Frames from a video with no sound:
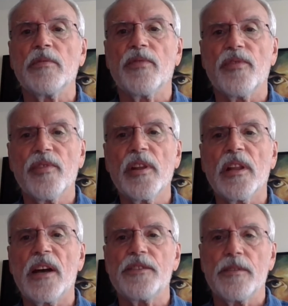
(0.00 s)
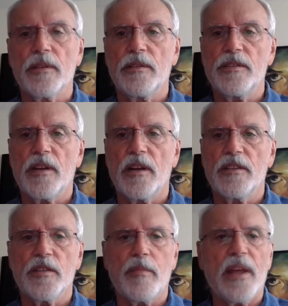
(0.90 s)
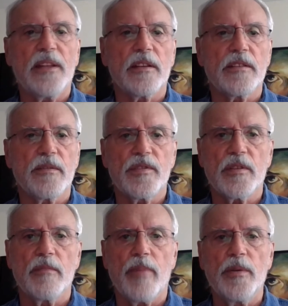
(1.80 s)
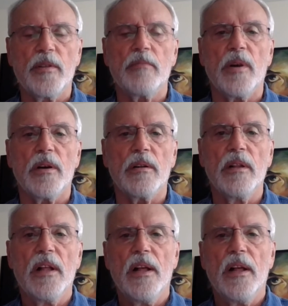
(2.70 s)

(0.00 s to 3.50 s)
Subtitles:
for realizing the desired semantics of its component model.